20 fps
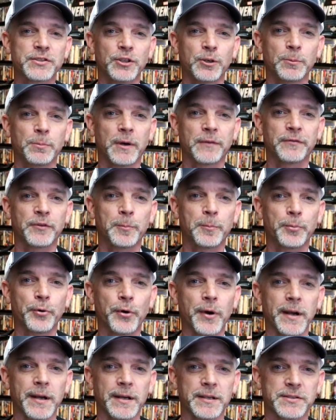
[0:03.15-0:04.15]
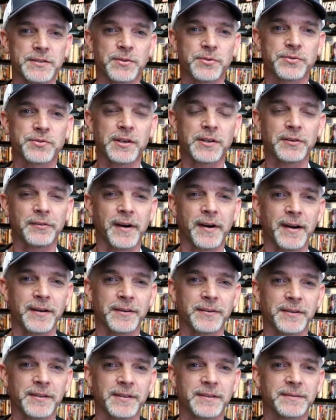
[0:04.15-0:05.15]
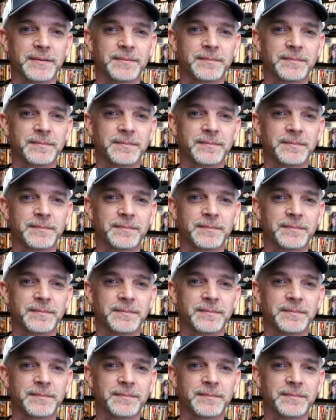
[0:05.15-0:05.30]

Steelbook for Prey. so stick around.